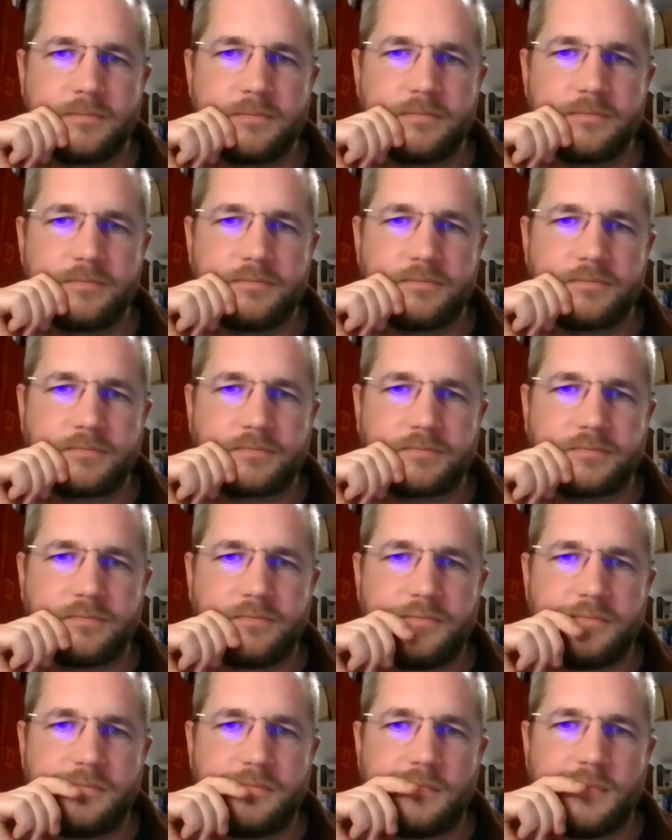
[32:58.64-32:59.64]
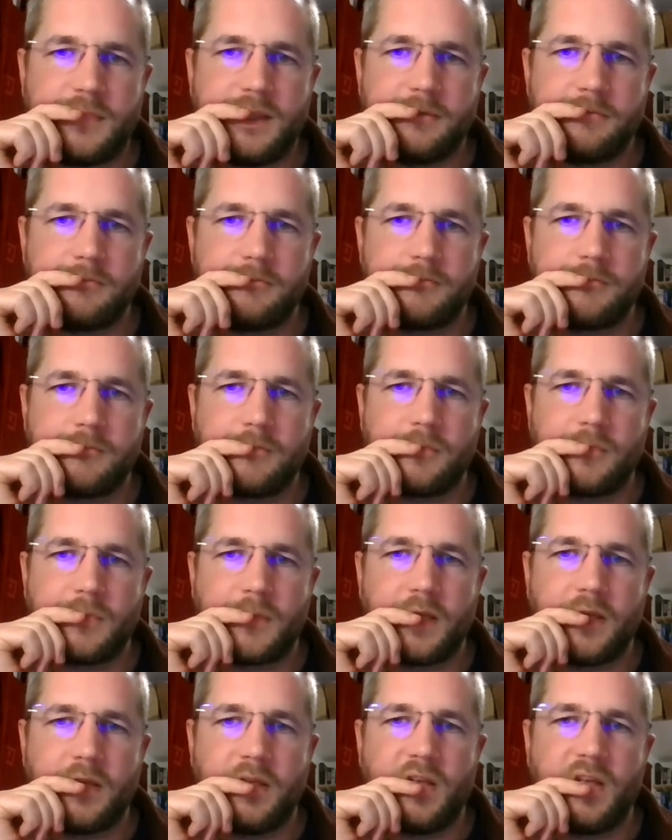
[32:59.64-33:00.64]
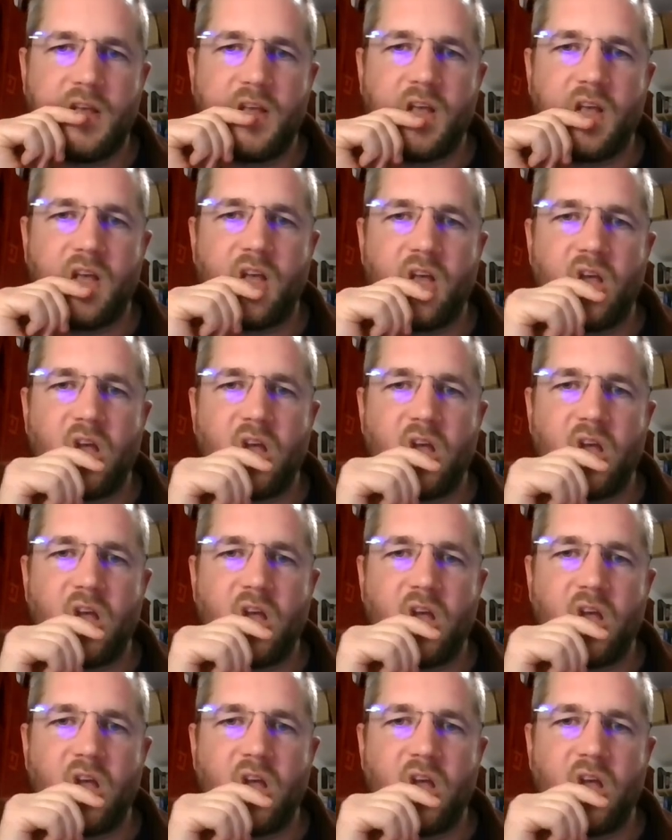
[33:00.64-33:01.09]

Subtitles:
(no one is talking)